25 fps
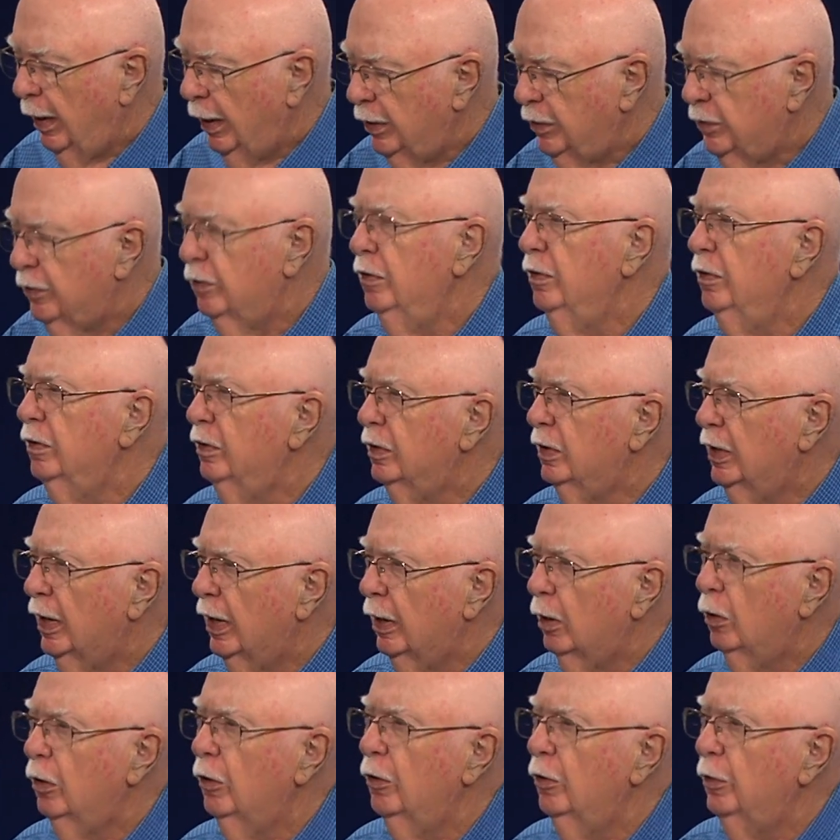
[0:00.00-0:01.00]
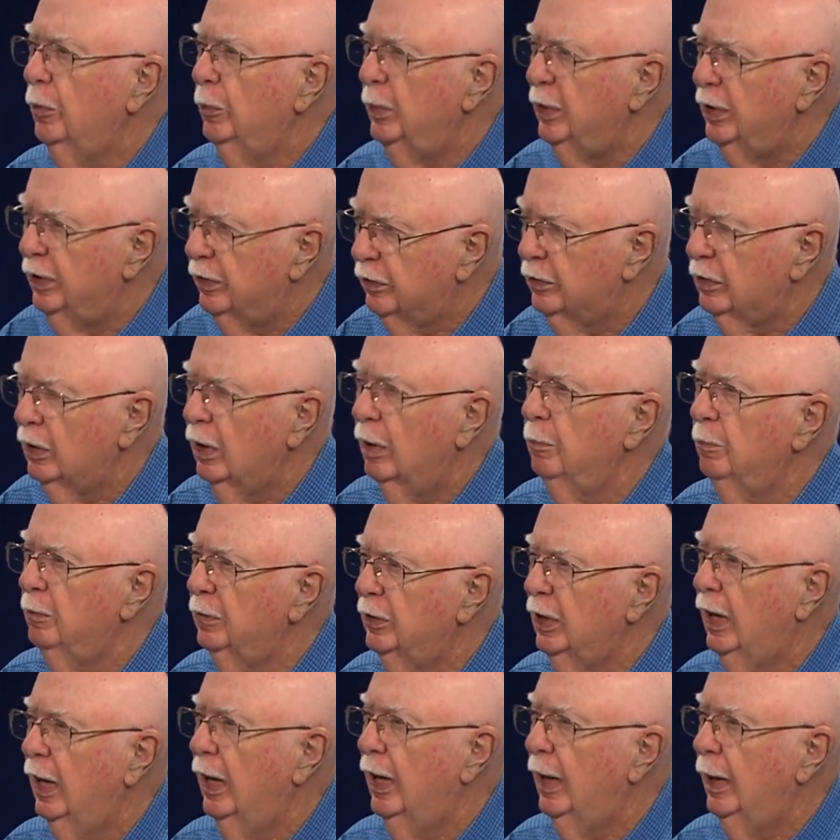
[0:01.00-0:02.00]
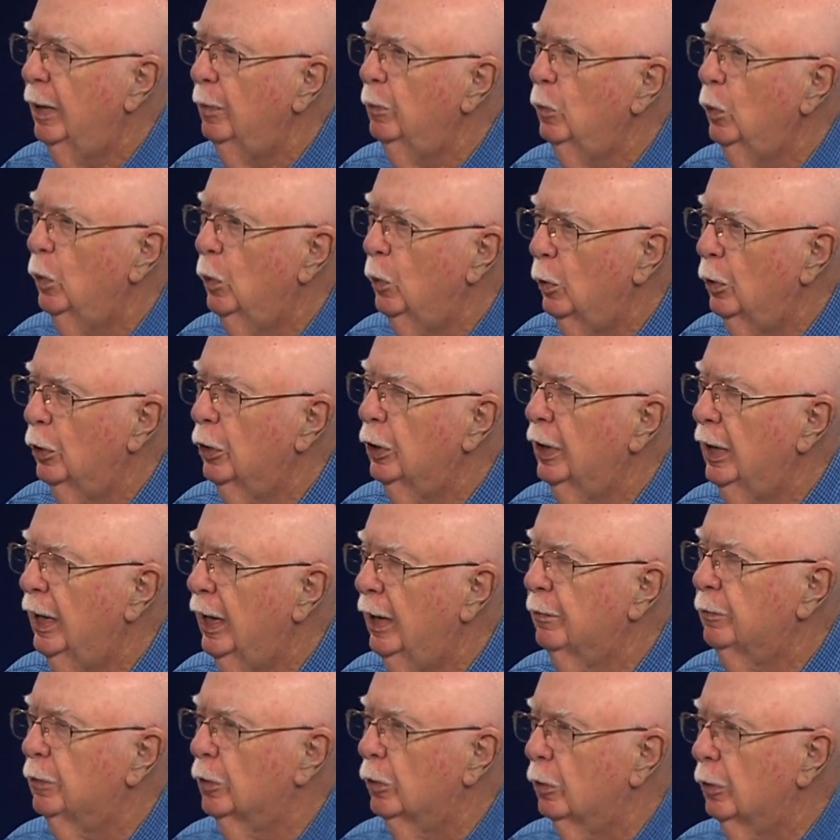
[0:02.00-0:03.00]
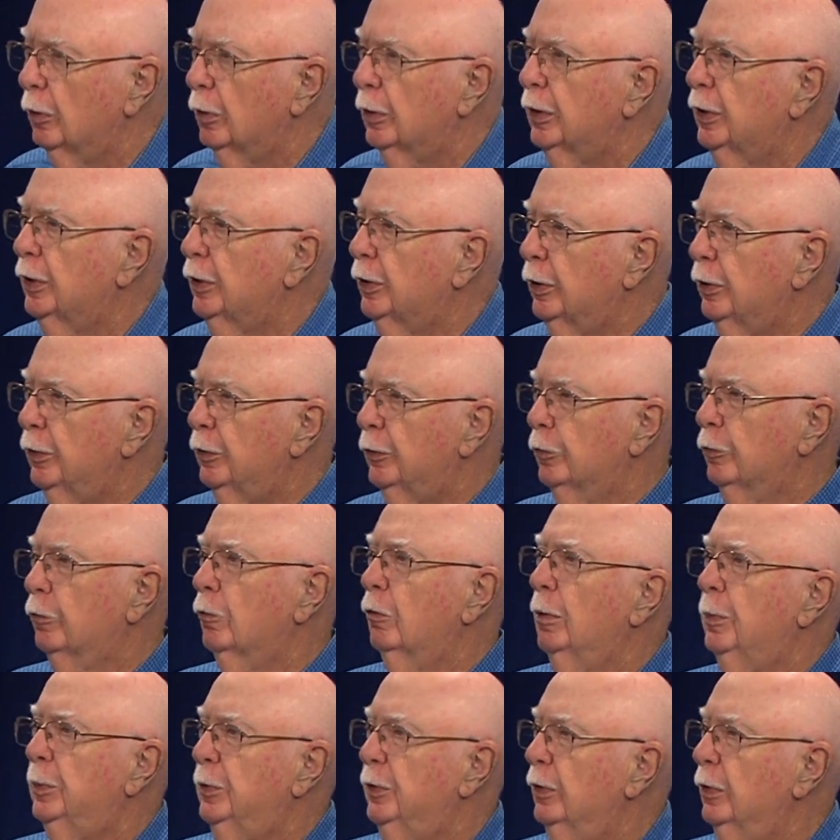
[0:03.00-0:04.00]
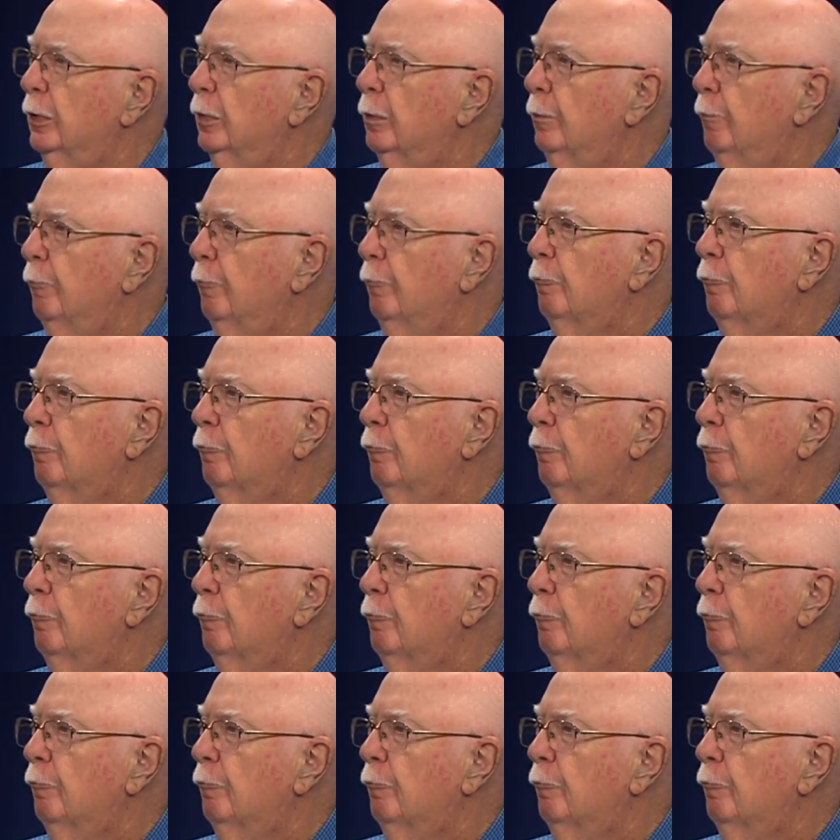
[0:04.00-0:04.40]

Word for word: isn't there going to be some time when we're going to have to look at conscription?